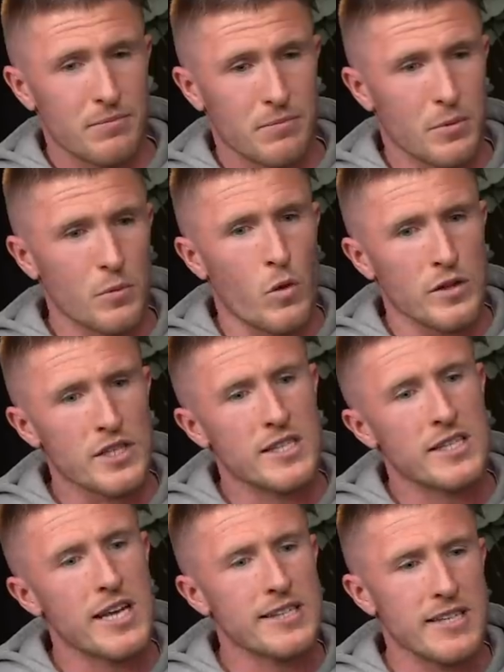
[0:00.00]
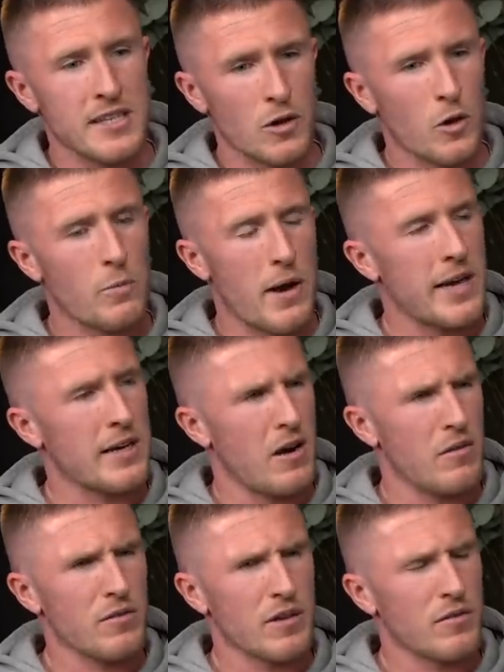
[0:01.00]
but once it's set in, you look back now
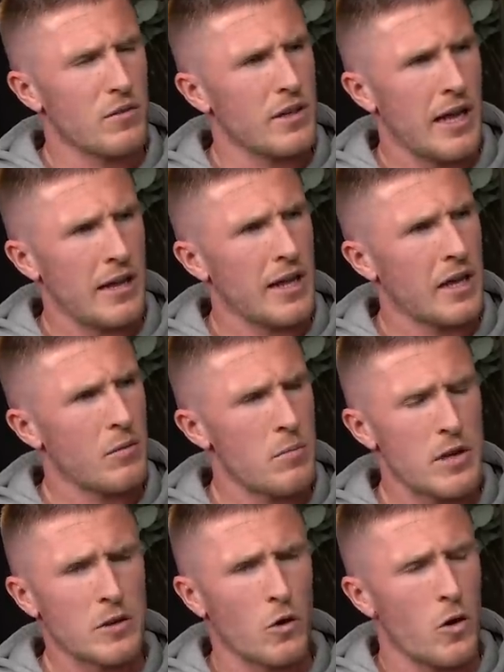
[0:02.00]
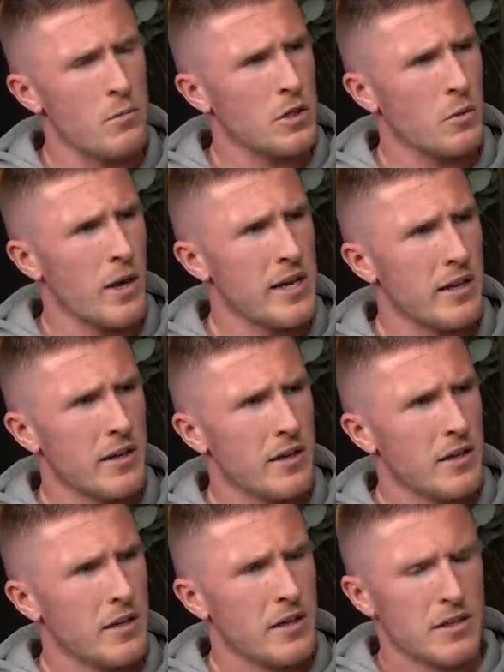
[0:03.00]
and think, fucking hell, like we beat Dortmund away,
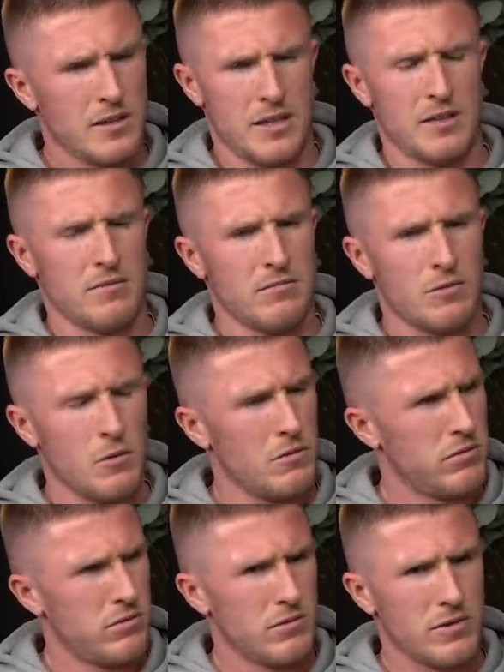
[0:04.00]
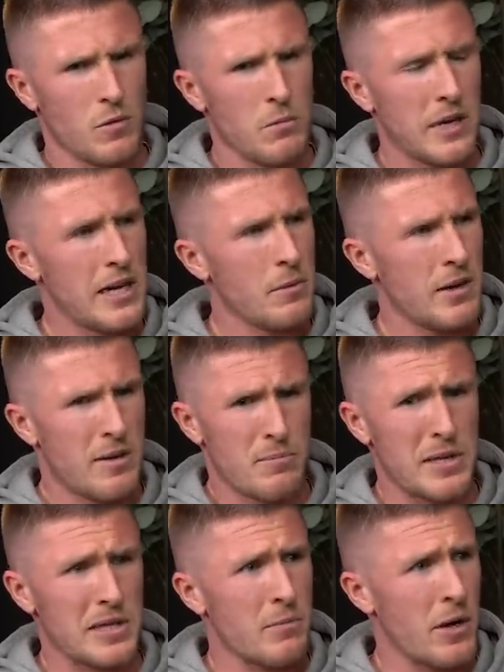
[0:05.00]
like unbelievable, and
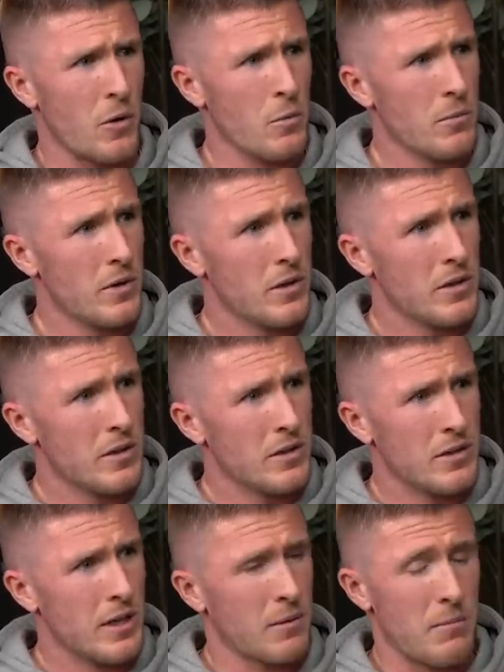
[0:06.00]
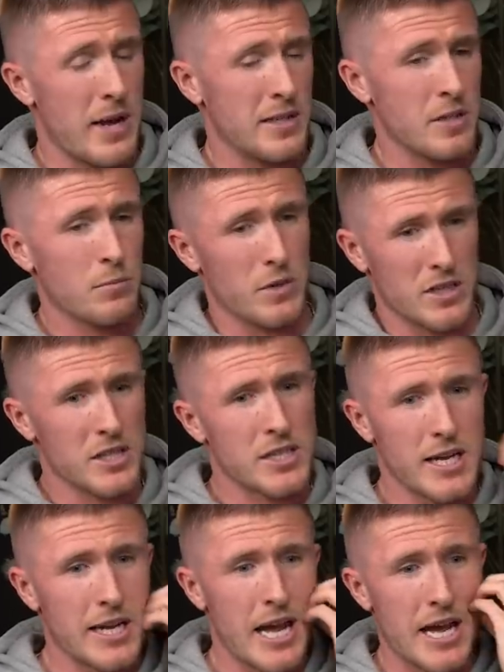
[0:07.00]
beat them at home, like madness. But as you
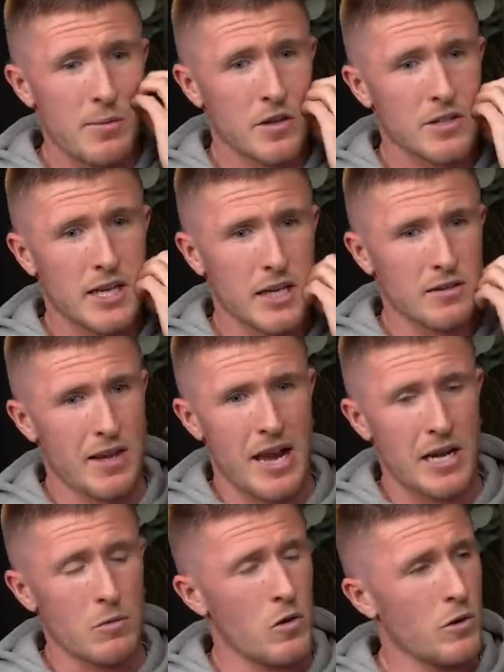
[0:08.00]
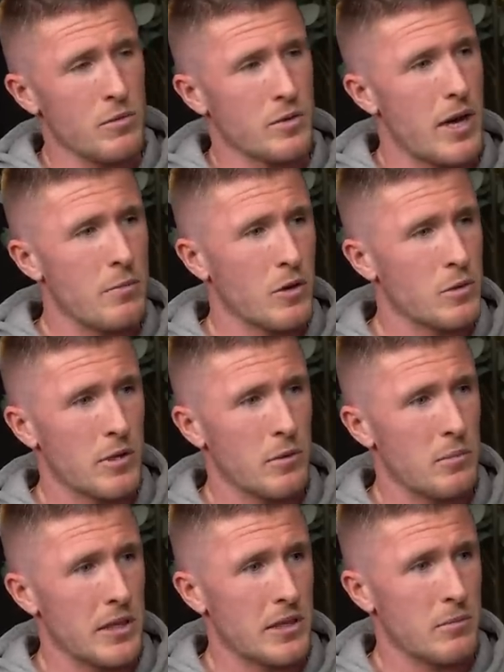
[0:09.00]
say, Ibrox, like anyone coming to Ibrox, we
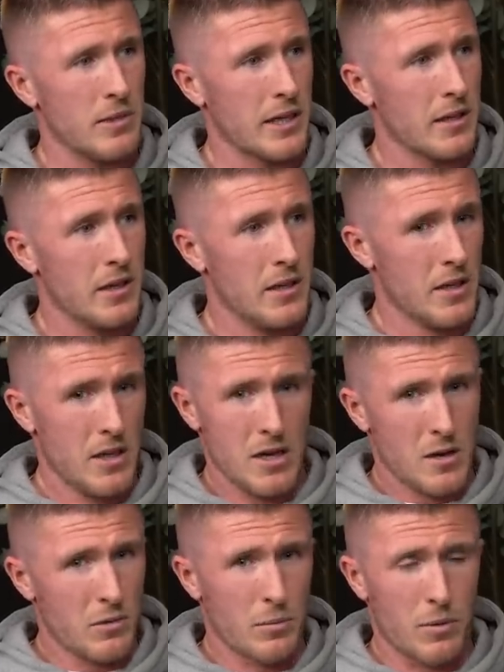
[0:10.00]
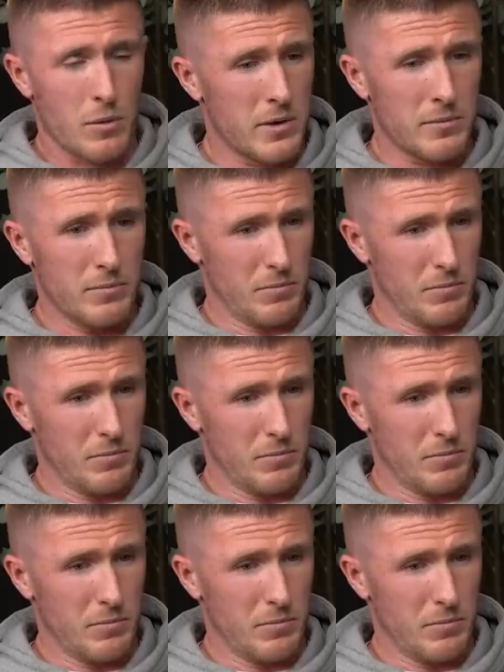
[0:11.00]
beat them. Like we probably.